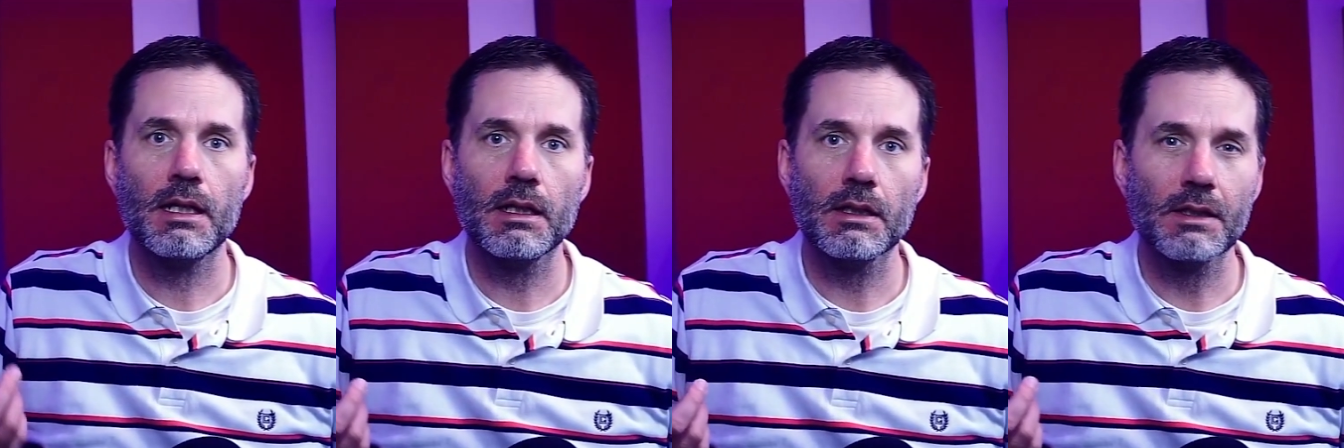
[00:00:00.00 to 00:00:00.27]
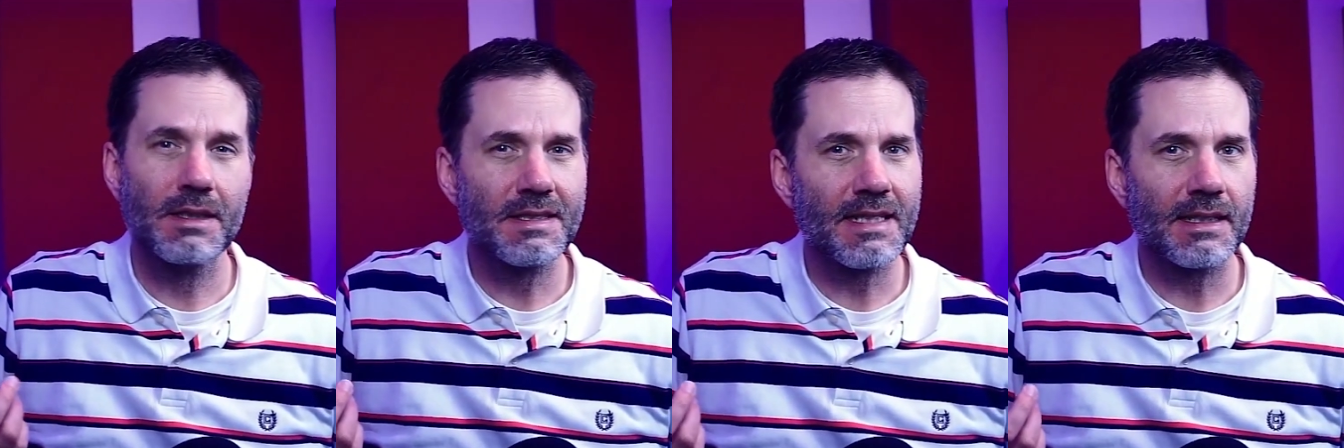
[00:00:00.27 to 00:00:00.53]

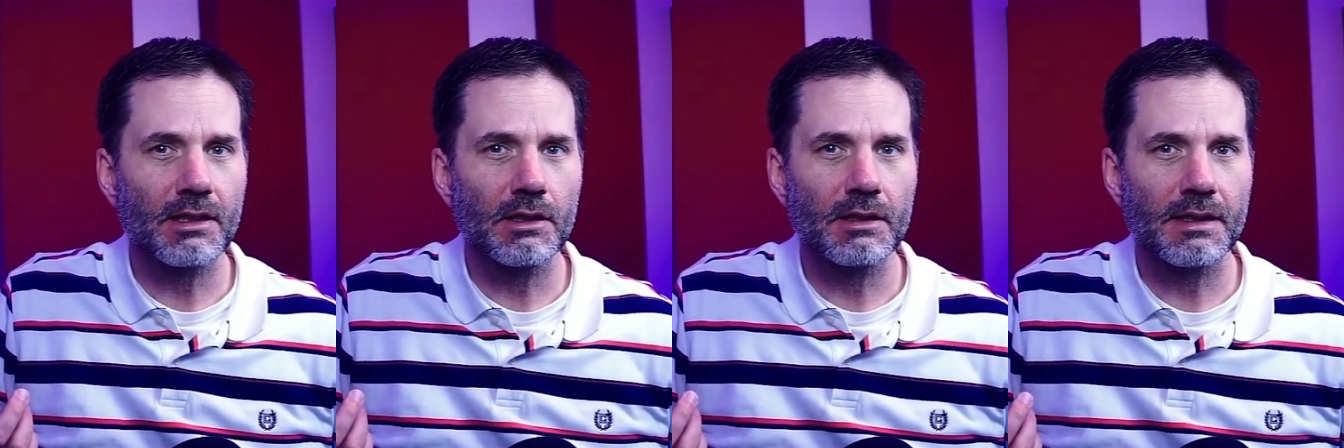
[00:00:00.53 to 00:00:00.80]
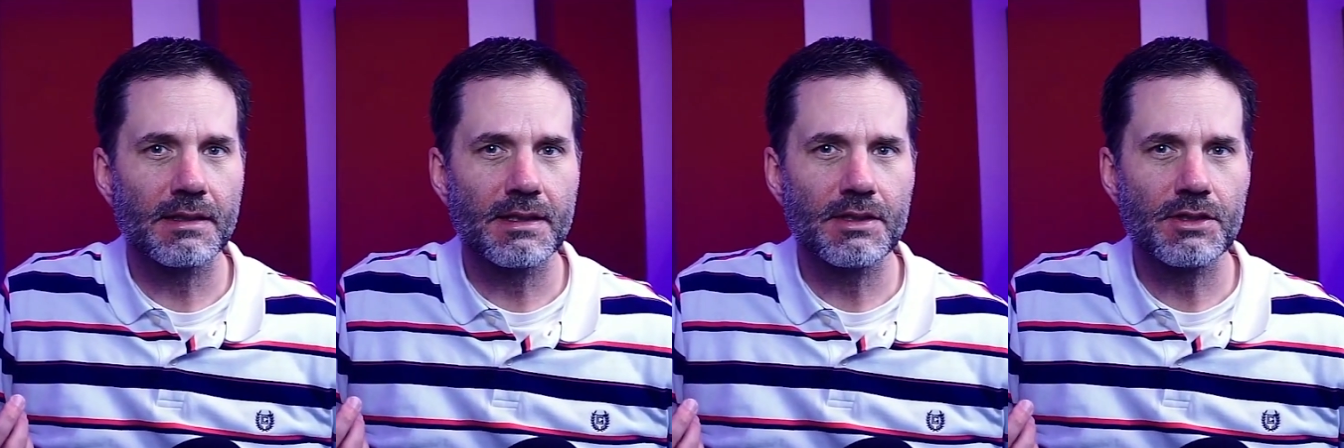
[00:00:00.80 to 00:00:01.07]
Let's take a look
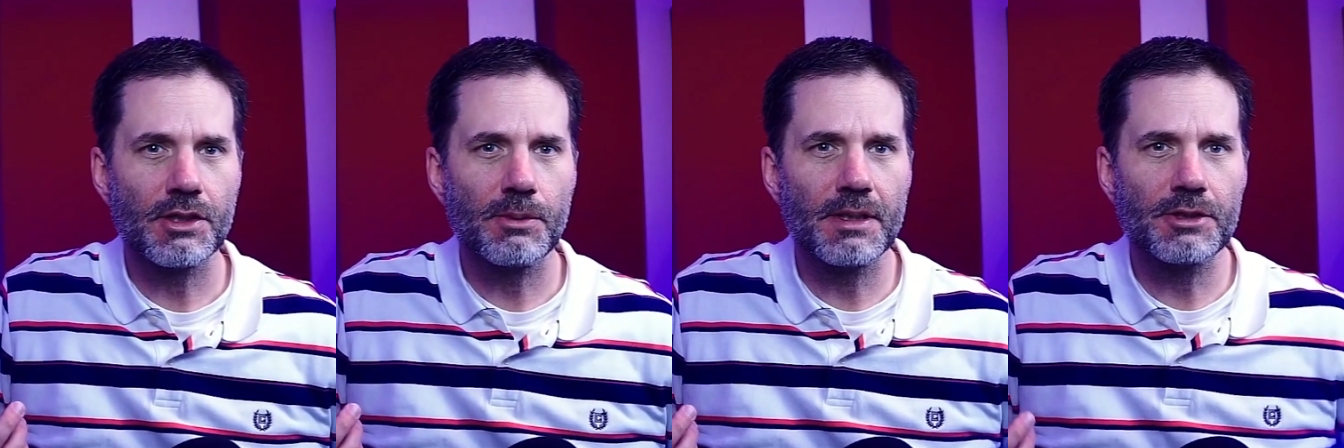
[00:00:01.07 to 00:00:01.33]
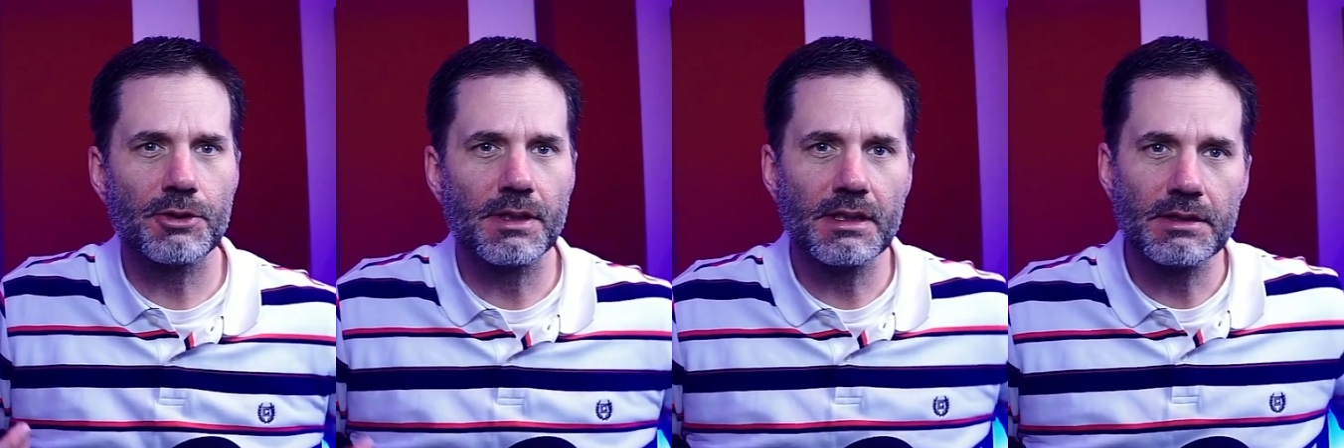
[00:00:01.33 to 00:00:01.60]
at this new
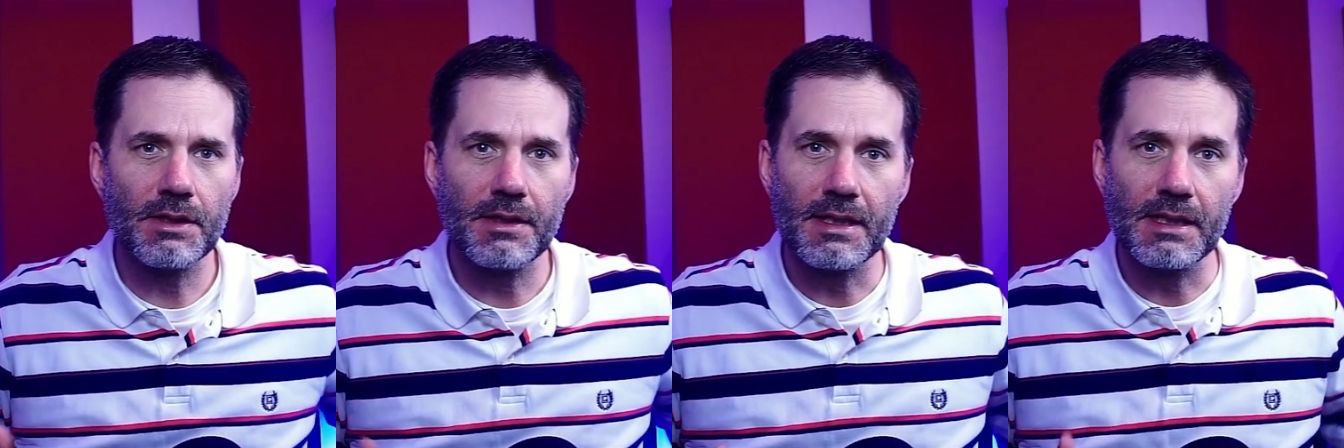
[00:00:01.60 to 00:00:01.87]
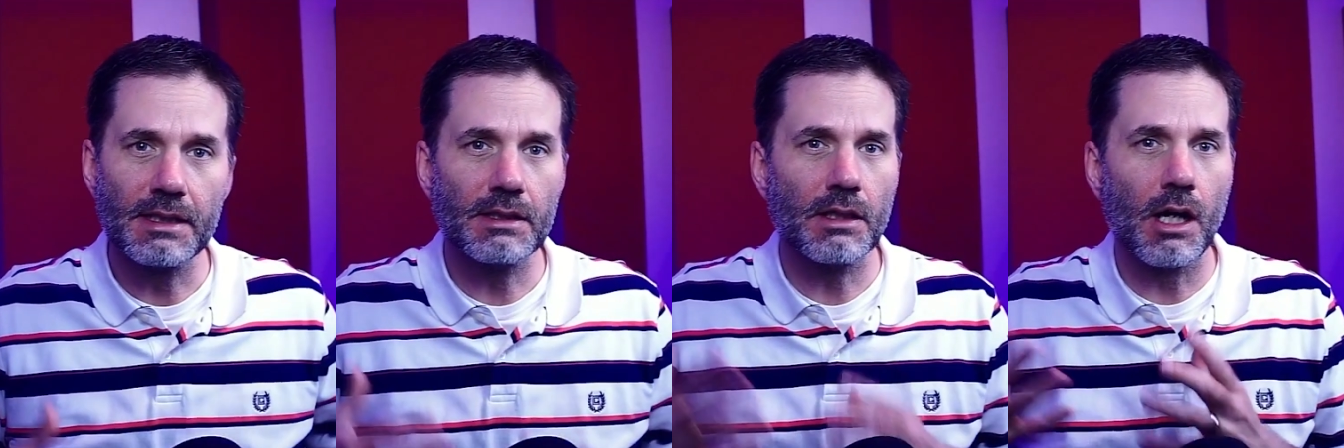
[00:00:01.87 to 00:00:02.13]
entry into
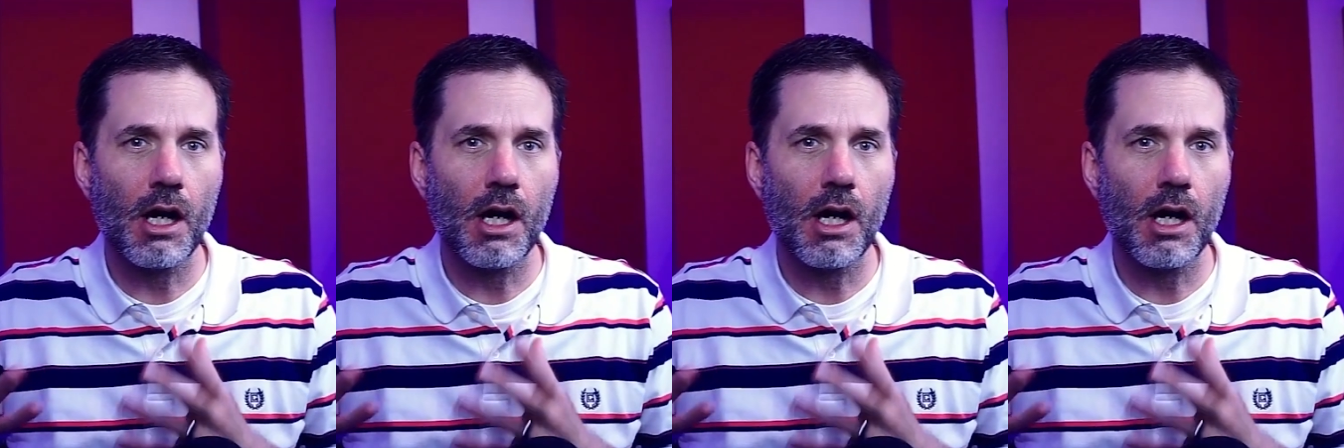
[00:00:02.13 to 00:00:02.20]
the